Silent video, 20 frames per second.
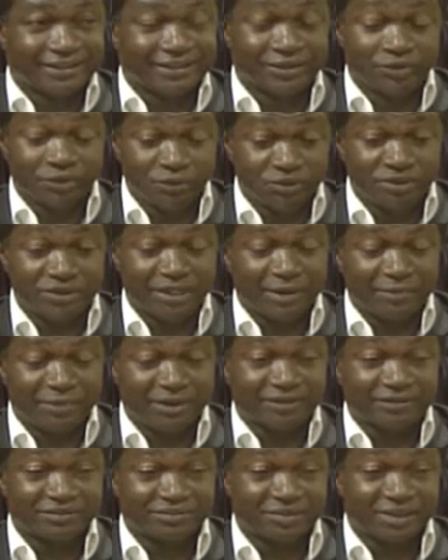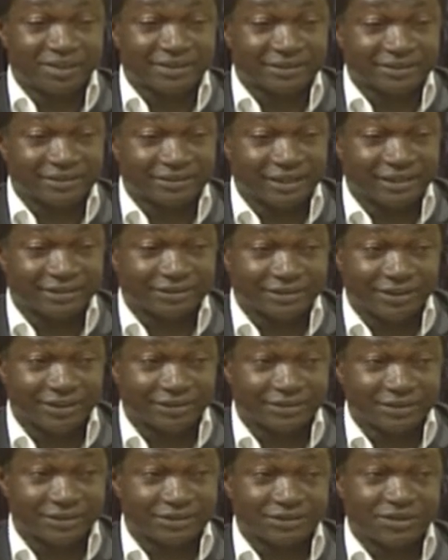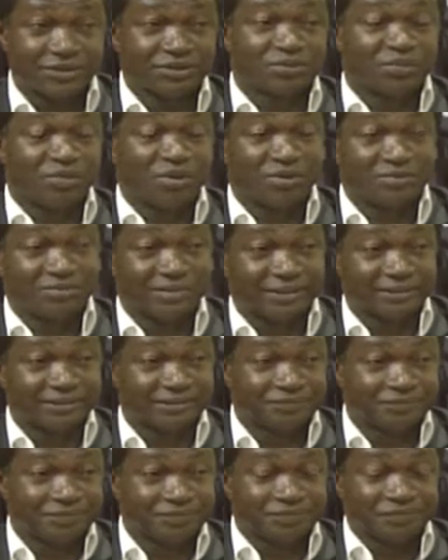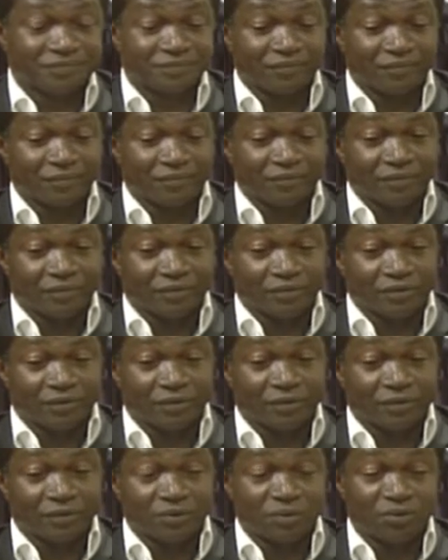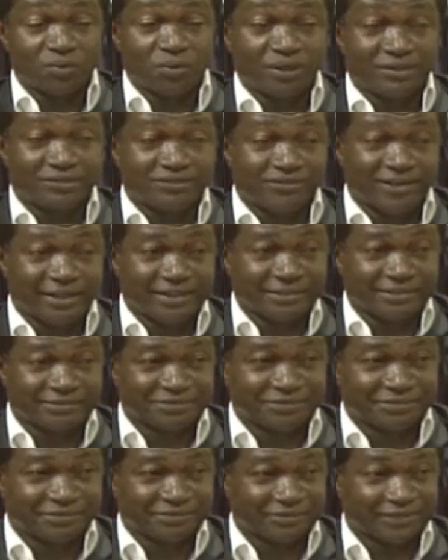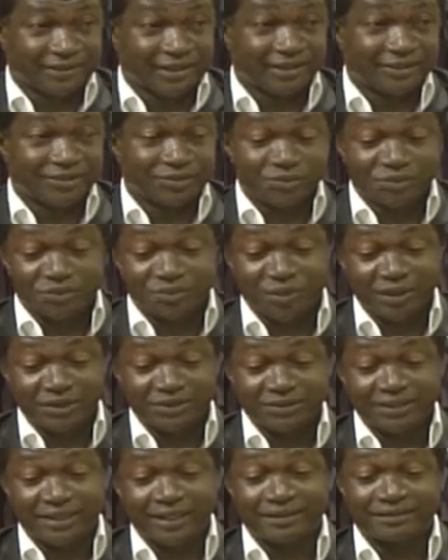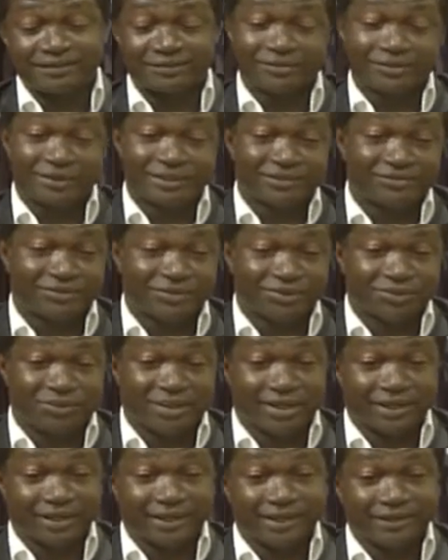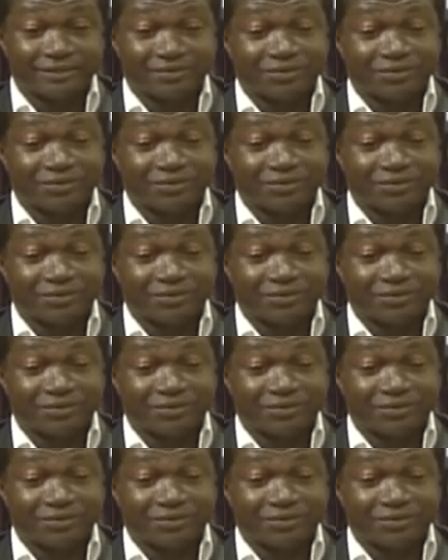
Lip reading: Huge amount of money. It's not small money. You would want to fight him, and you would want to get whatever you can get,